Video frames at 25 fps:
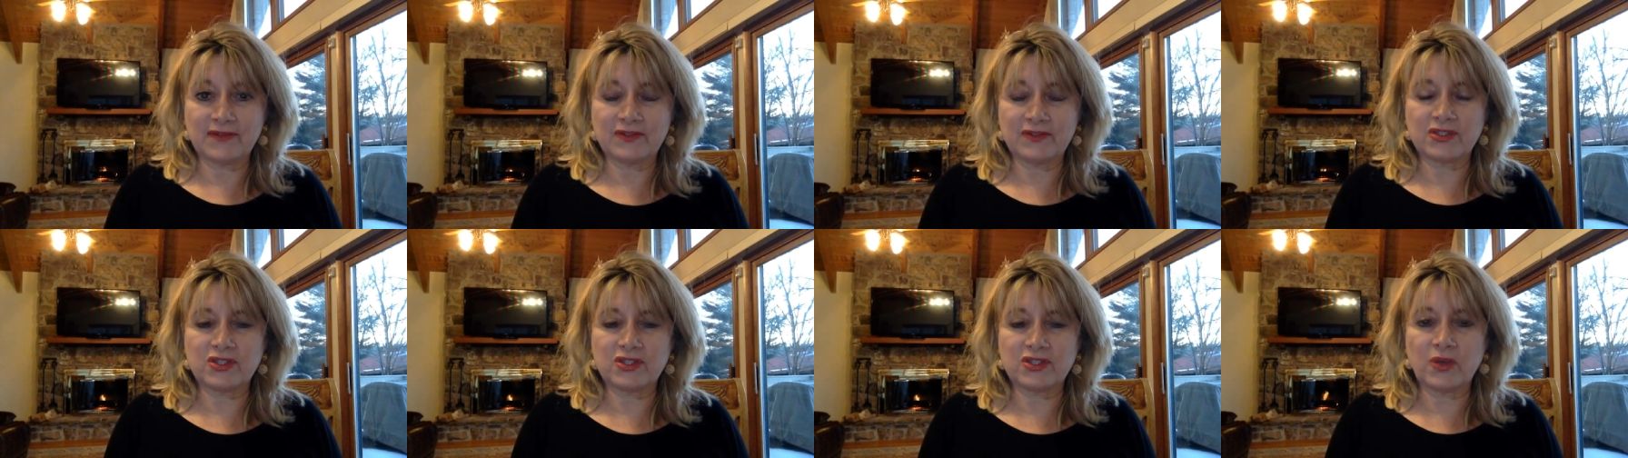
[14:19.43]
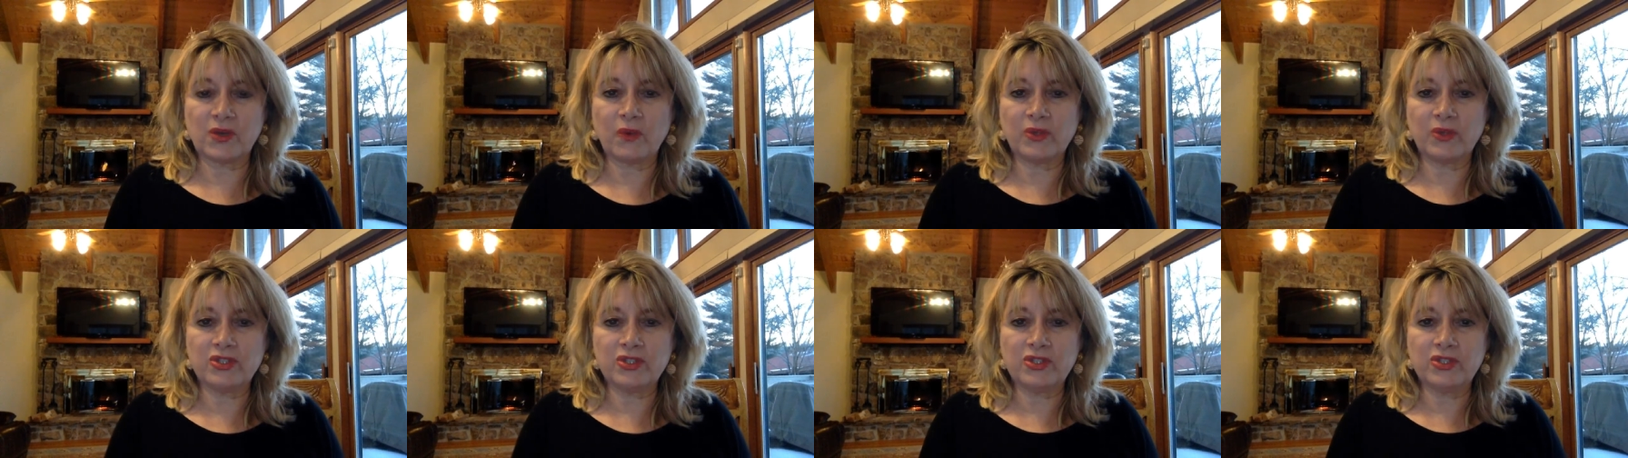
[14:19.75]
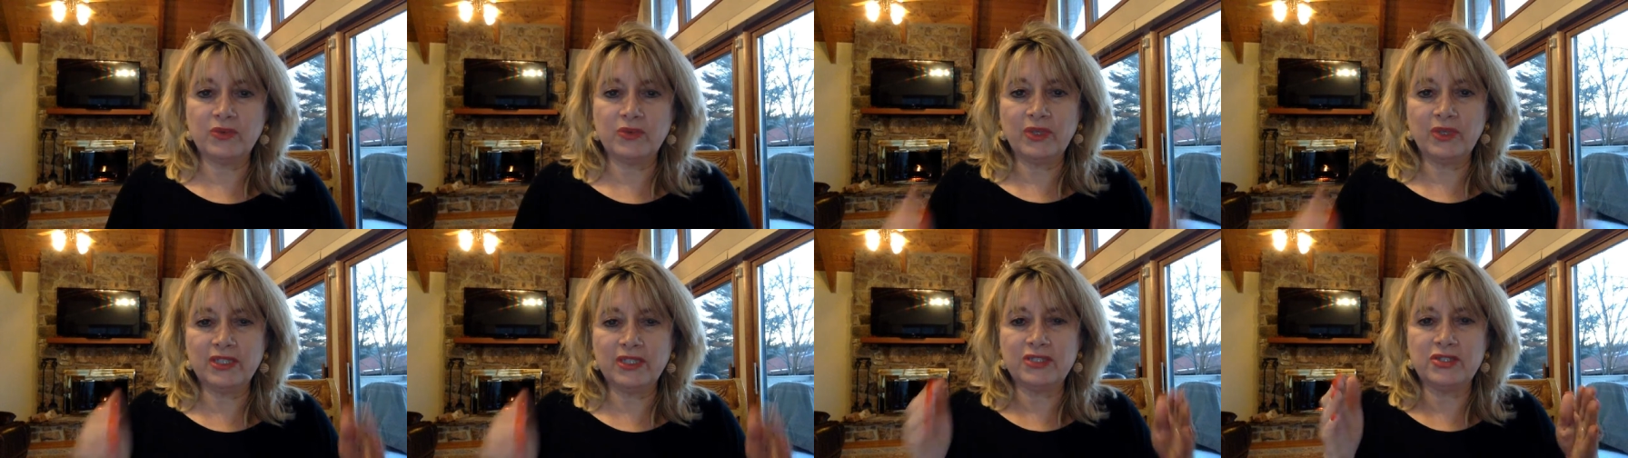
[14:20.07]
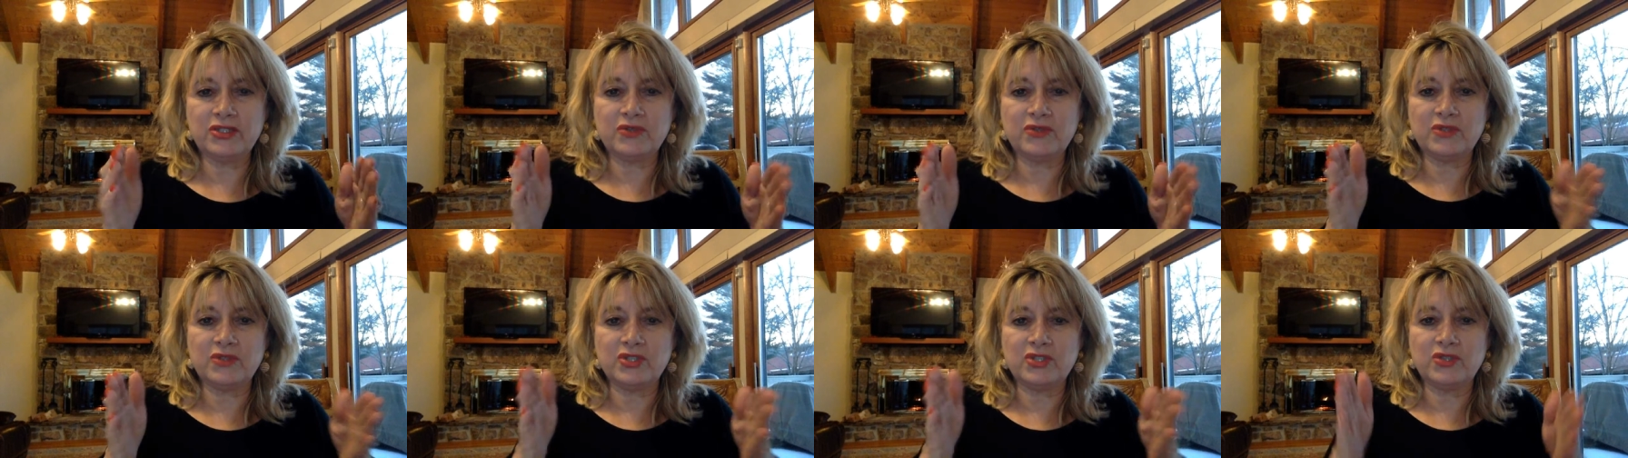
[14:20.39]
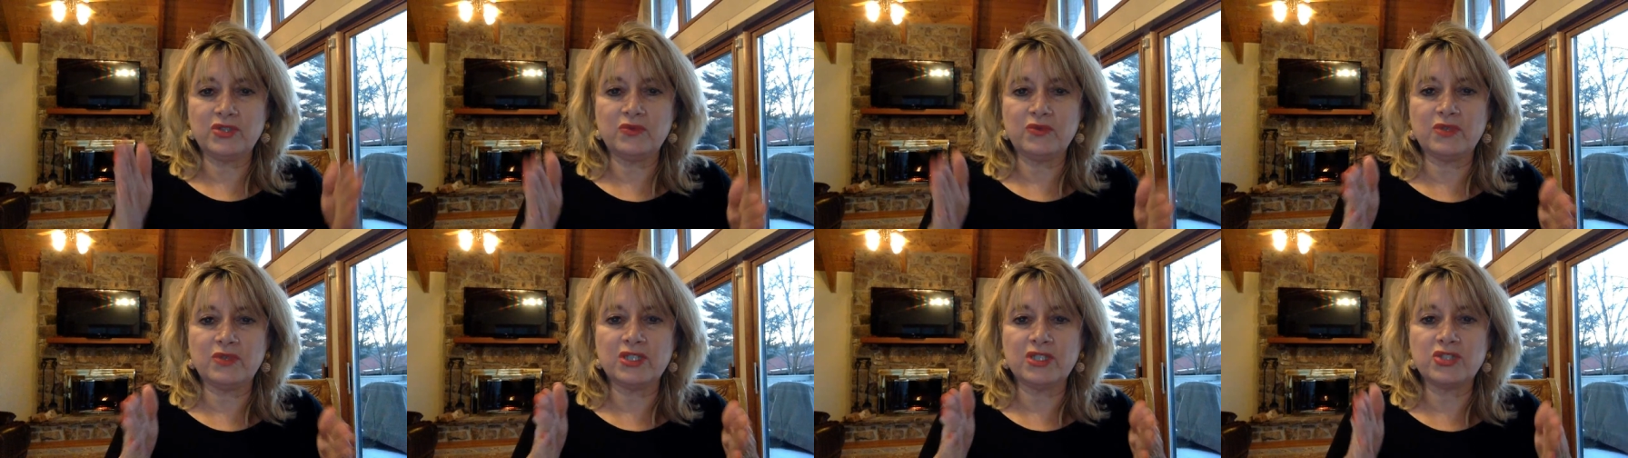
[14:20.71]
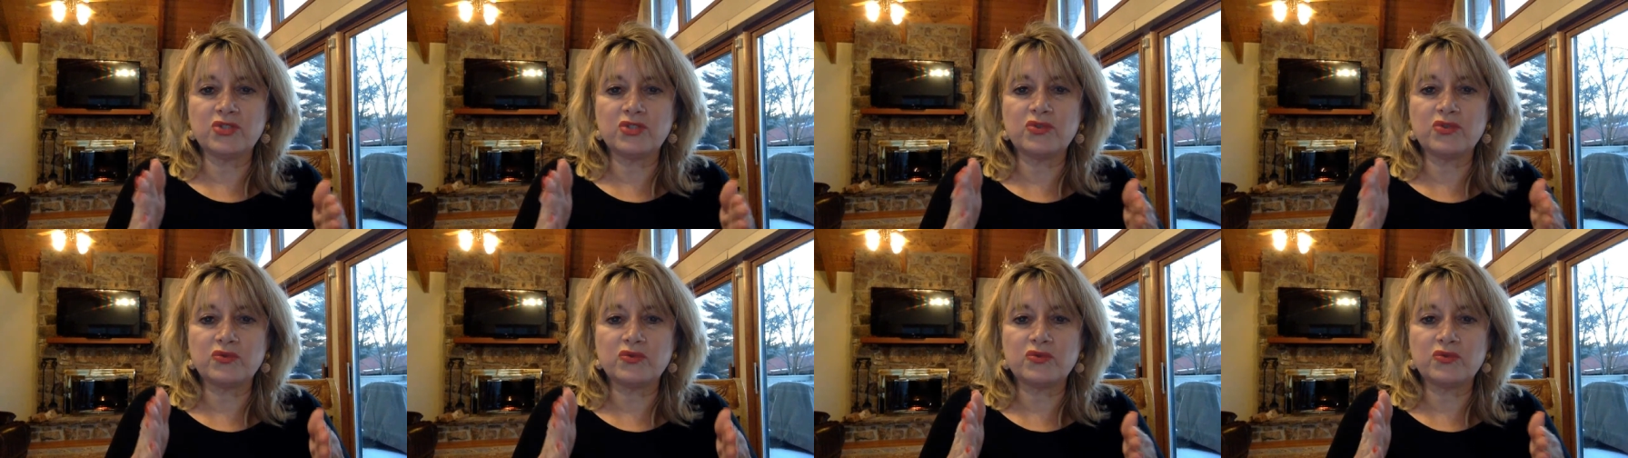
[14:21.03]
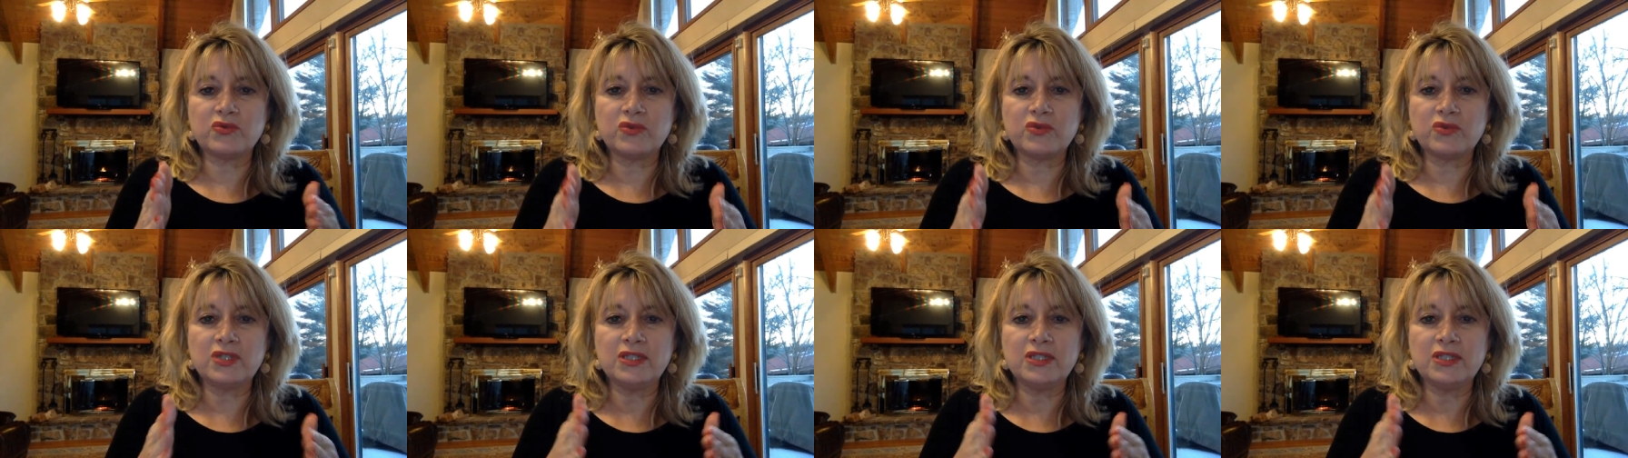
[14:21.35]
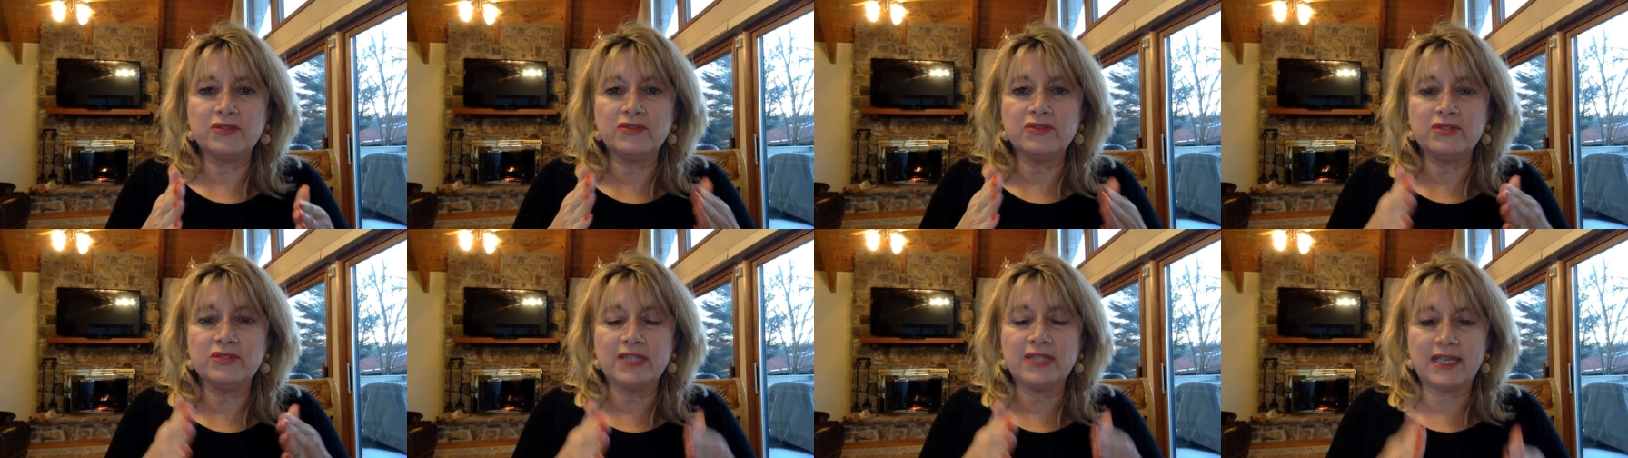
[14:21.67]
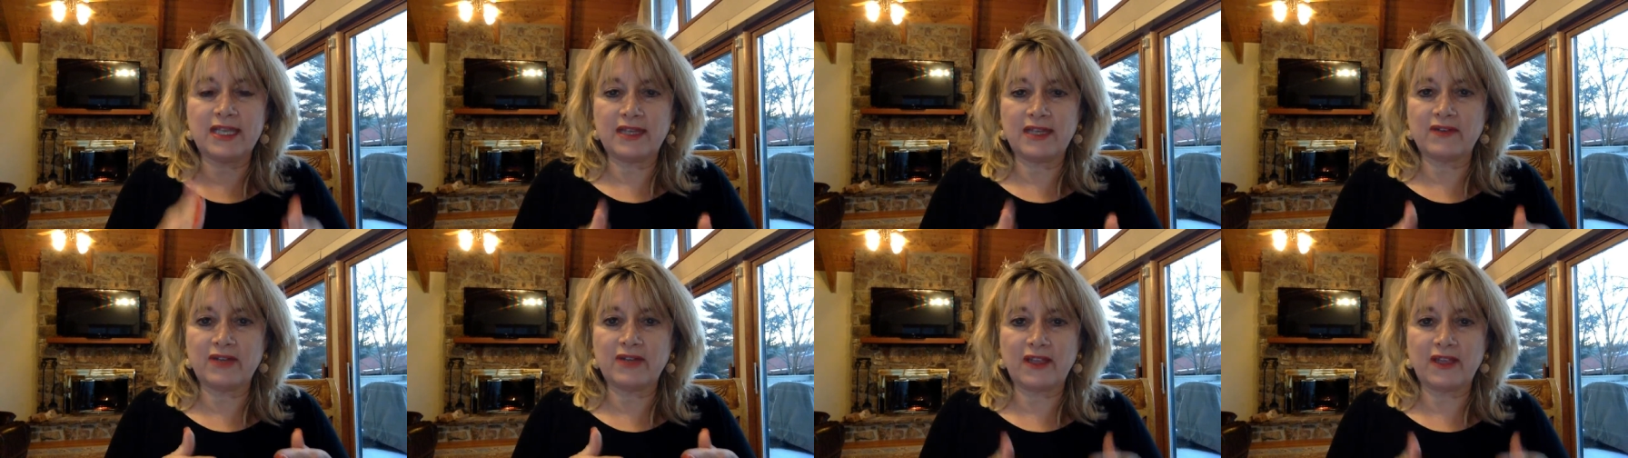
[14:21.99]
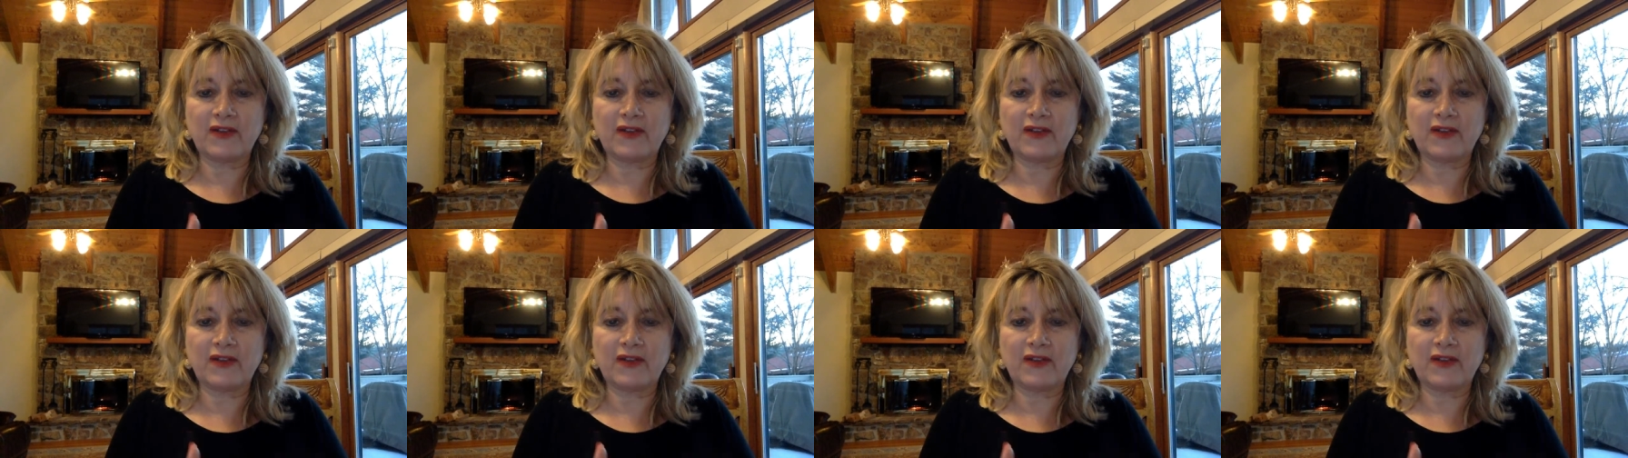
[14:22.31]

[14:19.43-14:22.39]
So what you want to do is you want to drill down.